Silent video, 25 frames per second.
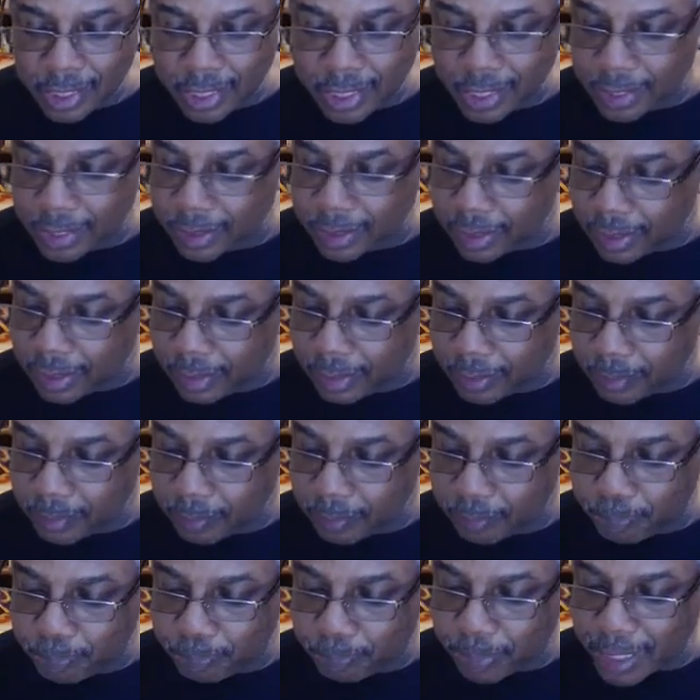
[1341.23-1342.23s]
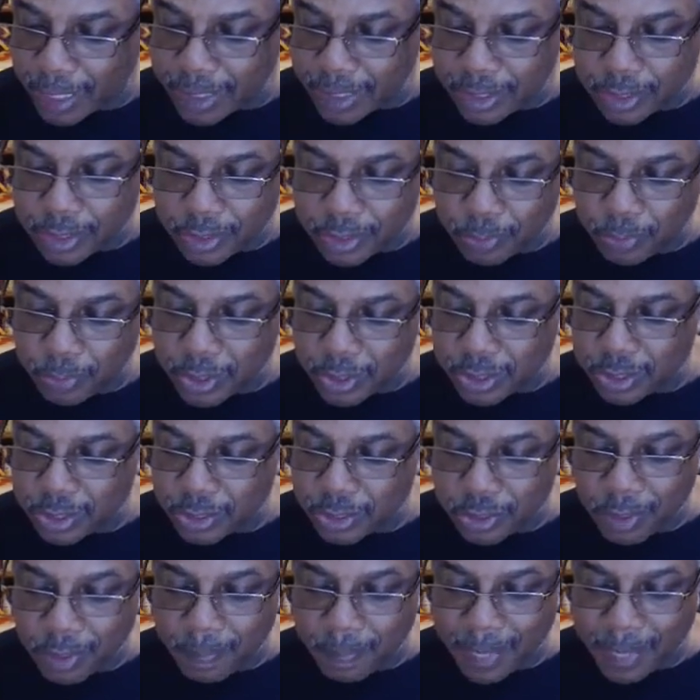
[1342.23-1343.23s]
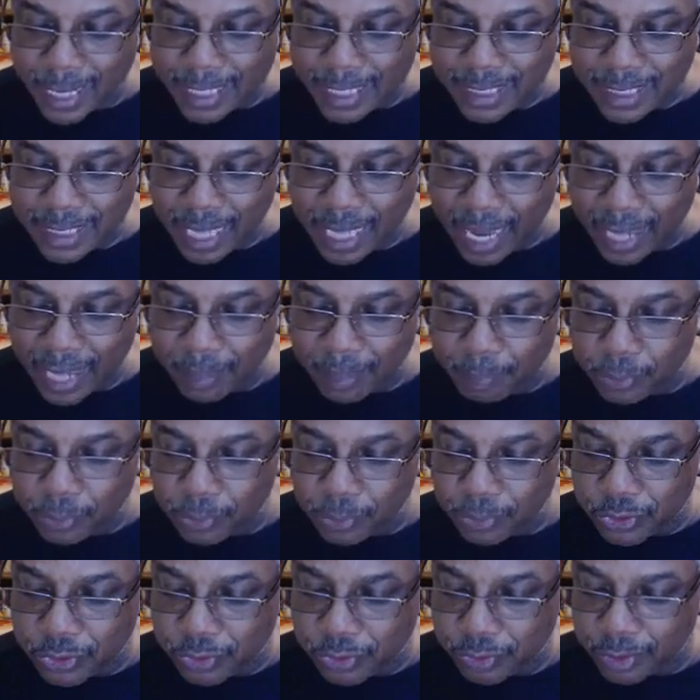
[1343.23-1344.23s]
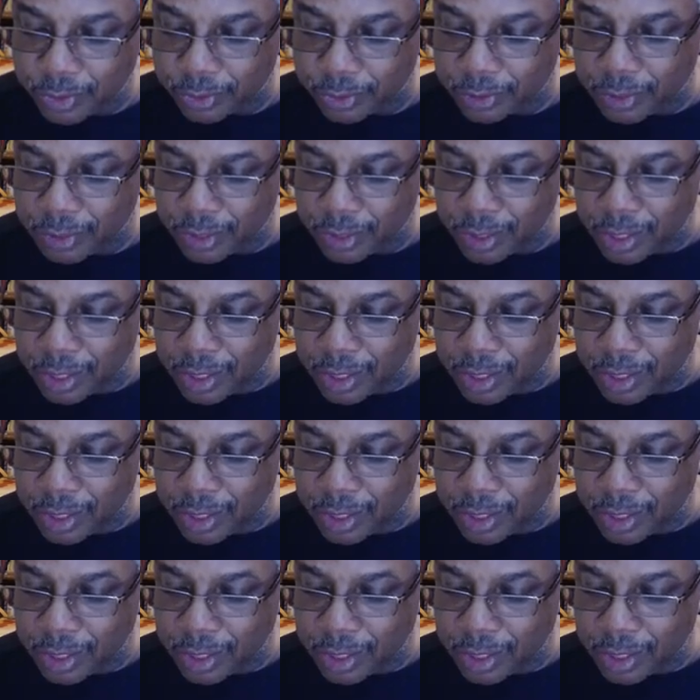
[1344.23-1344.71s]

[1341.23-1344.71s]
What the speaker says: and push it into the man's side and pull the trigger.